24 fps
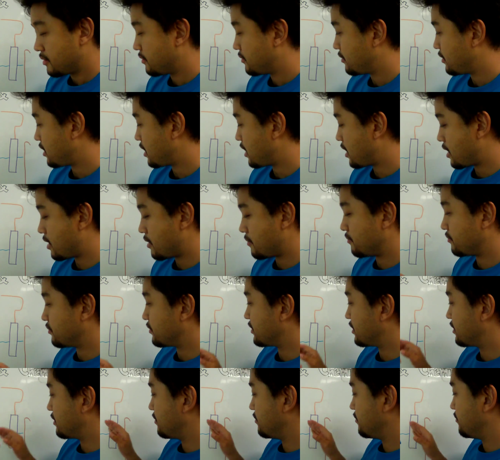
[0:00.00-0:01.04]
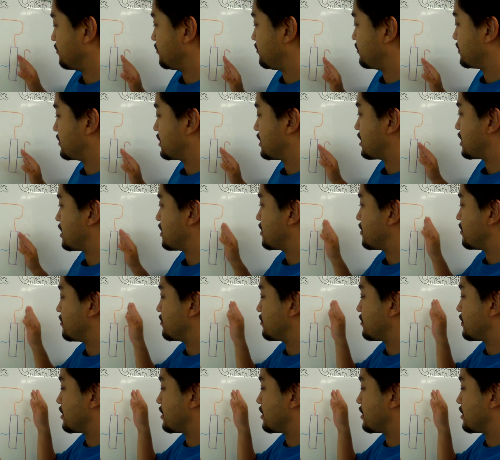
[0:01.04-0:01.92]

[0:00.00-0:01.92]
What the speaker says: Nobody speaks.